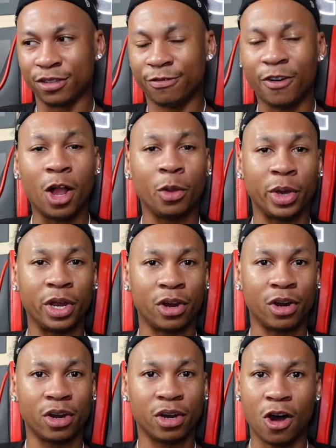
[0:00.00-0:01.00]
following
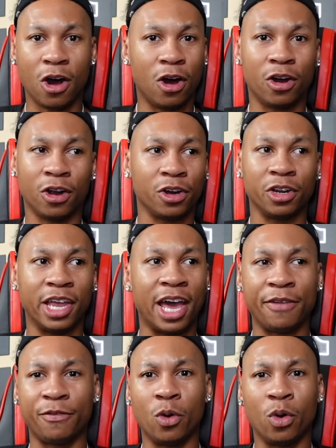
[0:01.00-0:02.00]
her all her
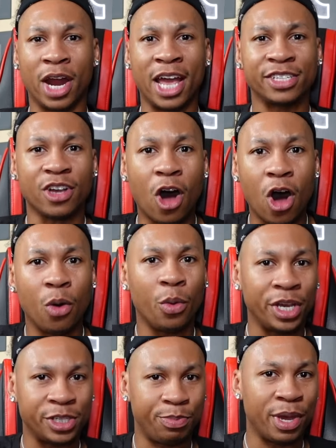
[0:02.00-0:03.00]
life, or has
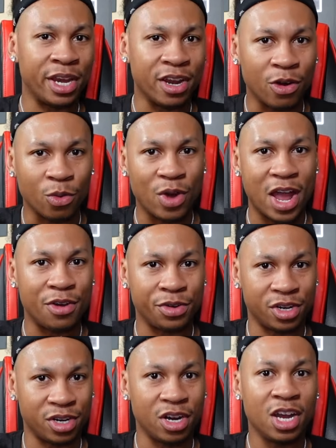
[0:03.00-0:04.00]
always been around
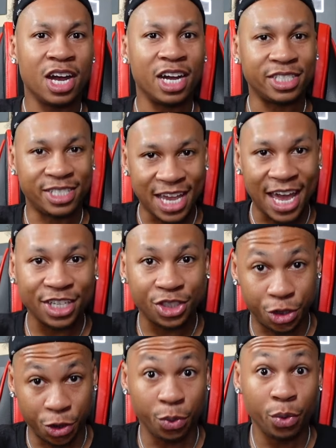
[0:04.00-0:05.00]
her,
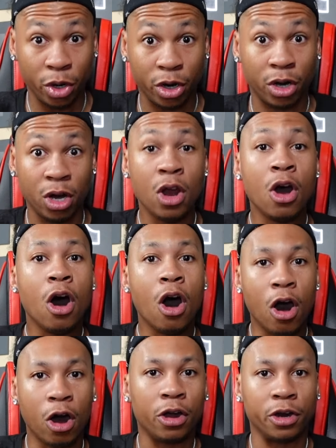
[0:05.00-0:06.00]
attached to her
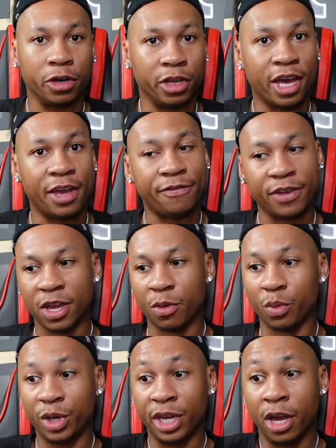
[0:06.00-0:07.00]
all her life.
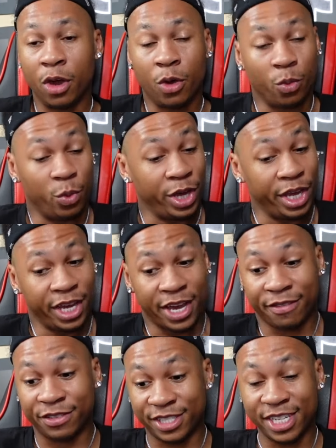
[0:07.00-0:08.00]
And we
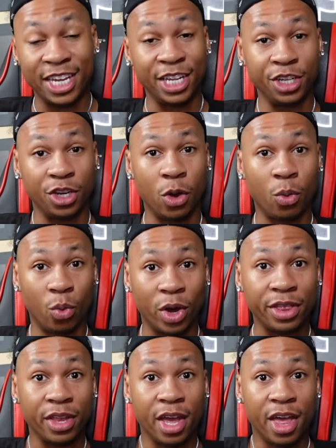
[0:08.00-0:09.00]
have seen, you know,
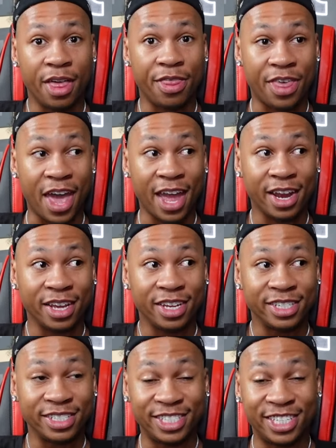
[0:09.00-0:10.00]
what that
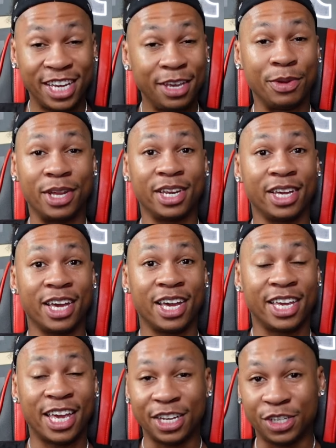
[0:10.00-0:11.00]
demon
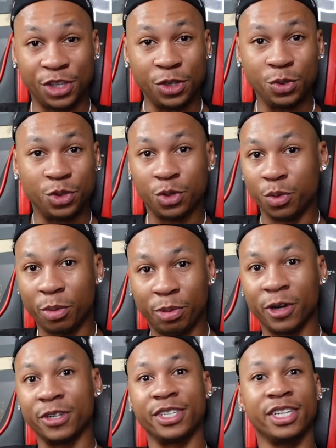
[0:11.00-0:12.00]
can do to a
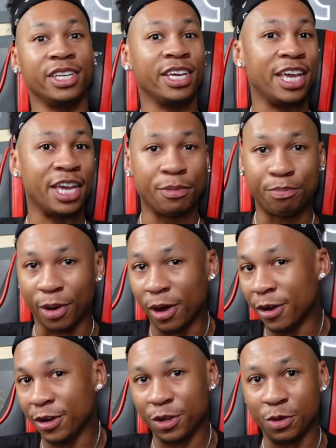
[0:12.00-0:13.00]
person. It can
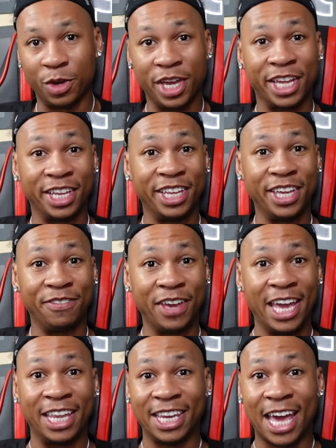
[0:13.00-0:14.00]
burn you. It can leave
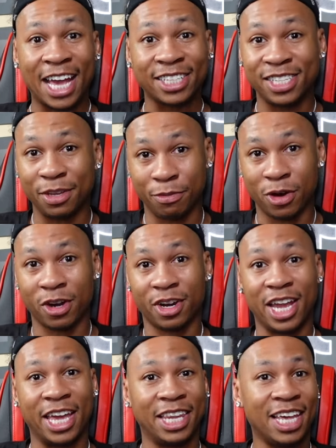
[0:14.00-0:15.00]
a lasting mark.
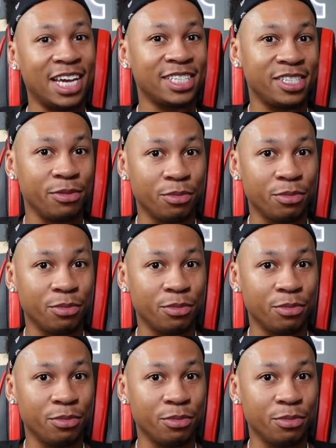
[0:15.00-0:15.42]
A lasting